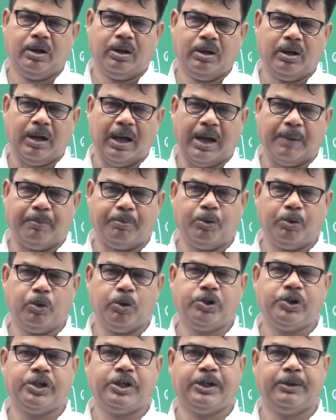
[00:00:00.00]

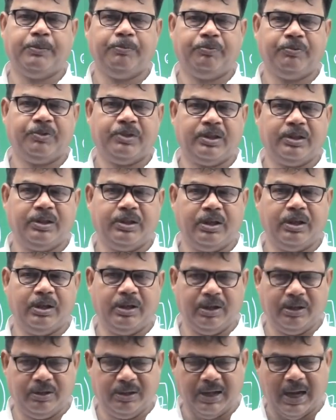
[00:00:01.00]
approach.
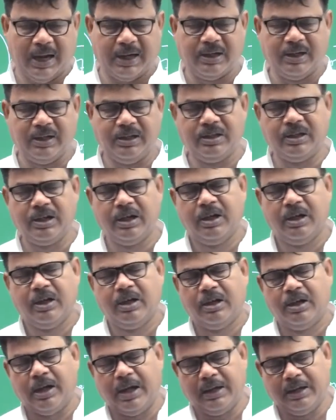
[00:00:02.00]
That is,
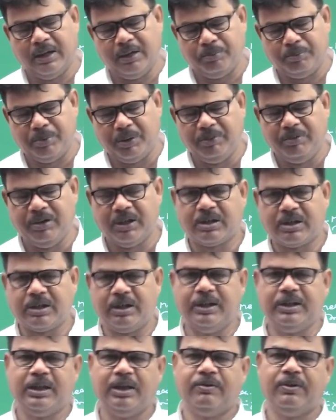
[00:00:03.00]
previously
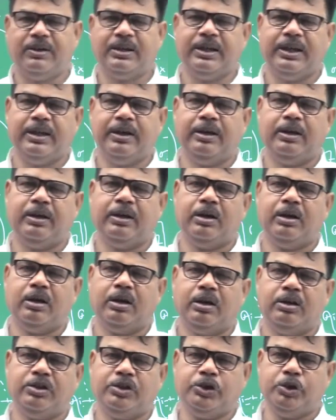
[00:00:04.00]
there was a
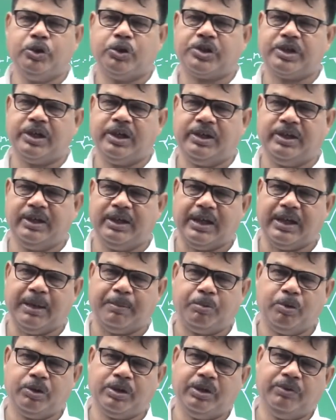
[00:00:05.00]
geocentric
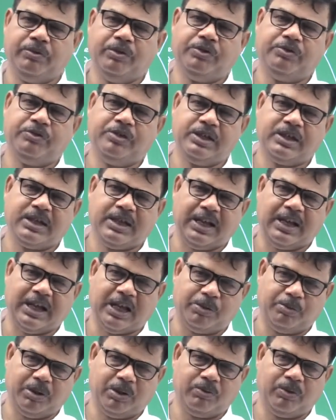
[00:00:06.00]
approach in which physical
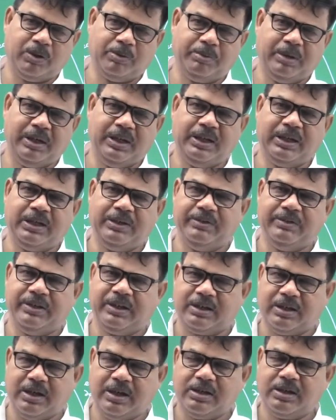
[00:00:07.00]
aspect was mainly given
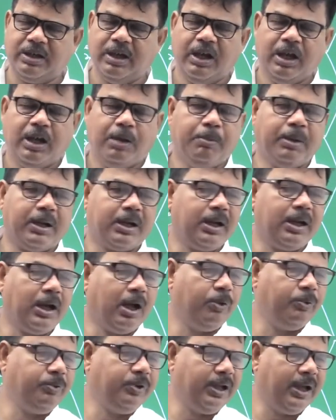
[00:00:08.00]
to us, but now
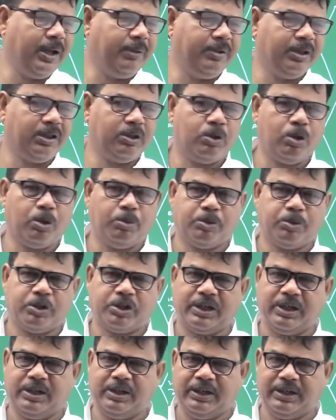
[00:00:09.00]
we have
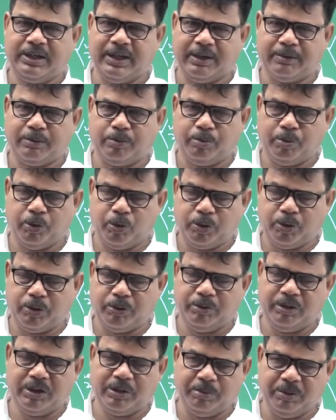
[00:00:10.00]
anthropocentric approach.
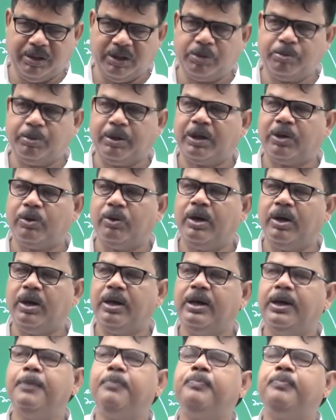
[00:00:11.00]
It means particularly